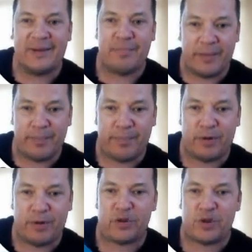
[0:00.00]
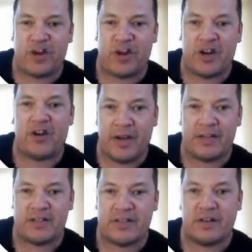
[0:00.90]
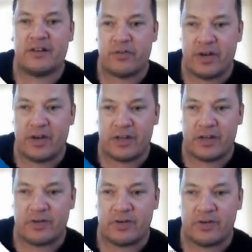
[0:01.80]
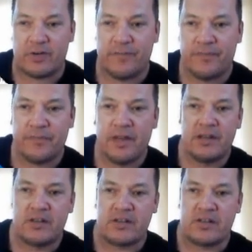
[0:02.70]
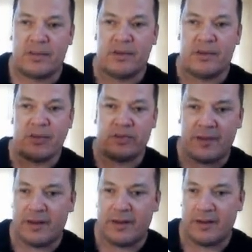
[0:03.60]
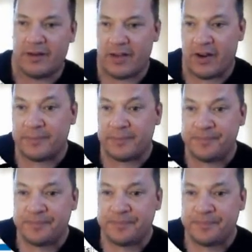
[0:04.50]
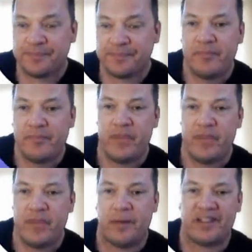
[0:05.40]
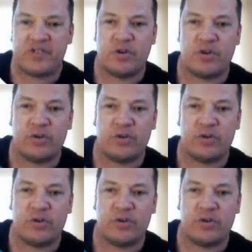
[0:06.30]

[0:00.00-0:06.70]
people share amazing results. Some of them here. But let's go to the